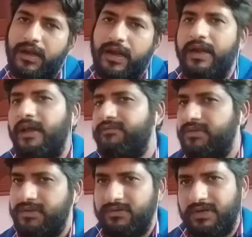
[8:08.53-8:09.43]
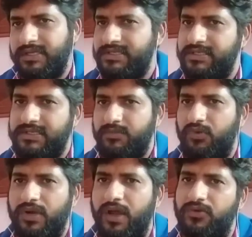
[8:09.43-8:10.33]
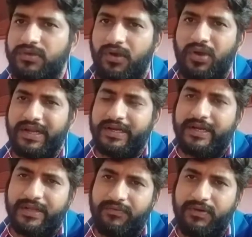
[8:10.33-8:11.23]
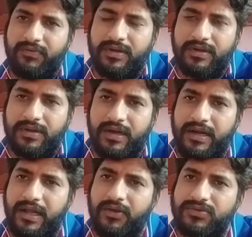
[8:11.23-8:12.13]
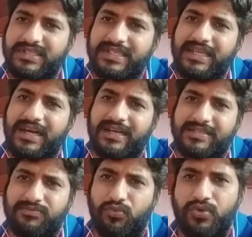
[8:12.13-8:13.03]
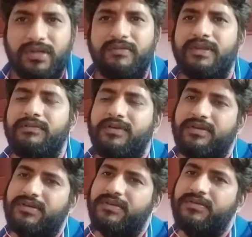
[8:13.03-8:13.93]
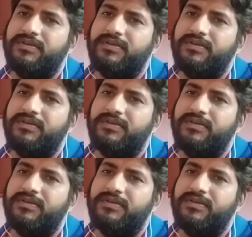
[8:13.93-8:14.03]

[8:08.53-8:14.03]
and after that we'll discuss about how the alternator will work and how the synchronous motor will work.